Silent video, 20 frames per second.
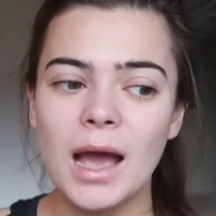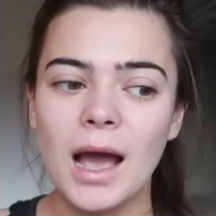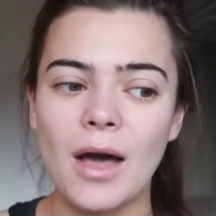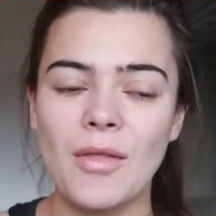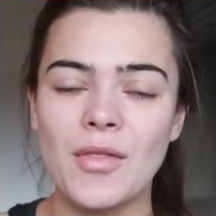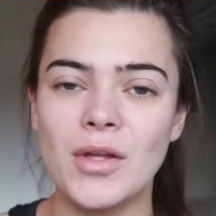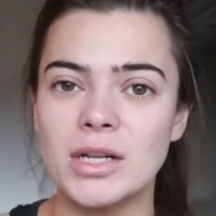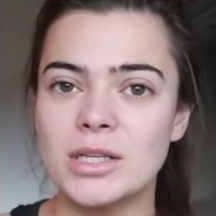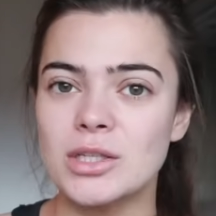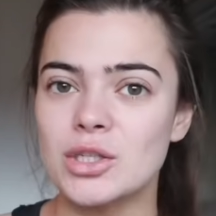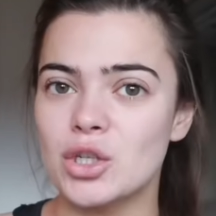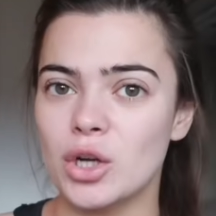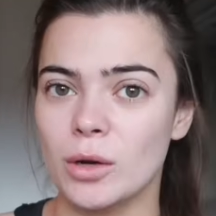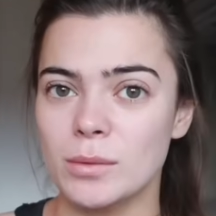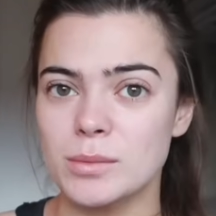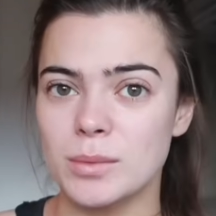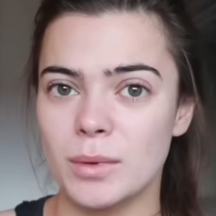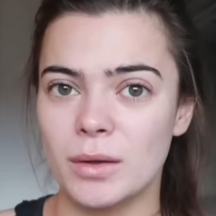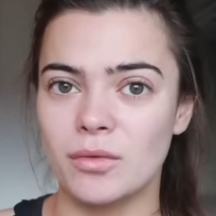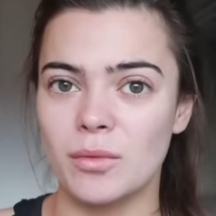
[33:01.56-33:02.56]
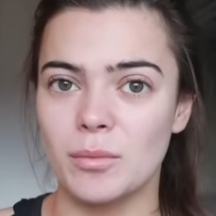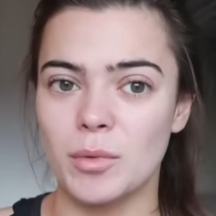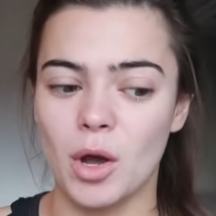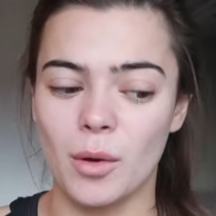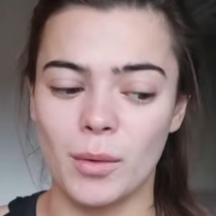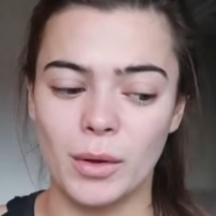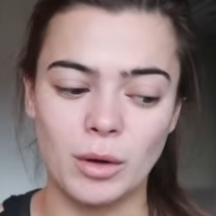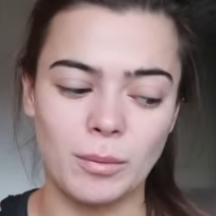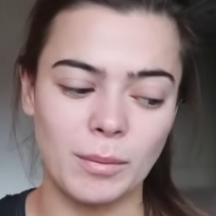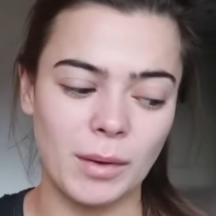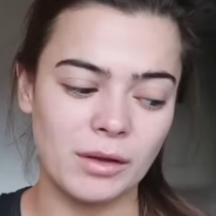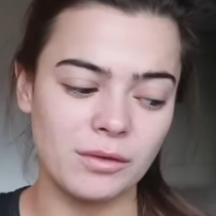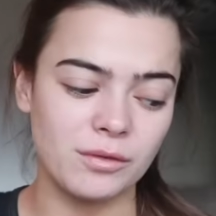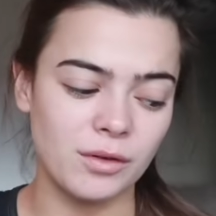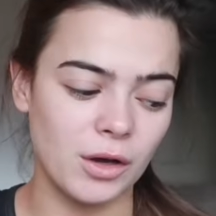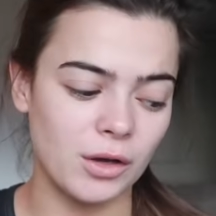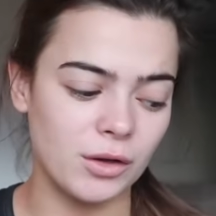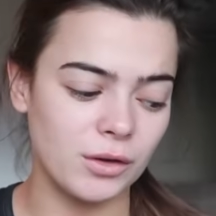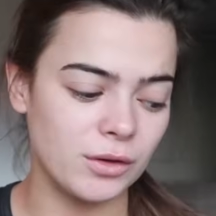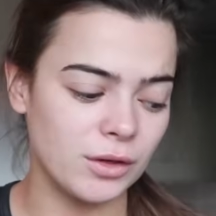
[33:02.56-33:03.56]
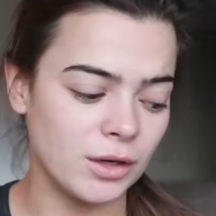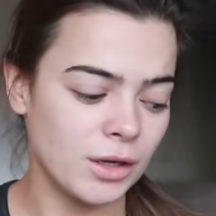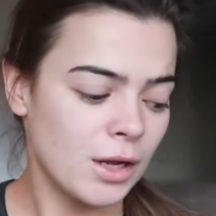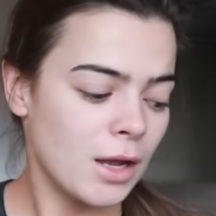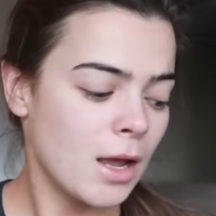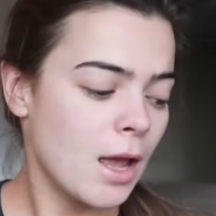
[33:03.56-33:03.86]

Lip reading: and then it stops me from going on my phone.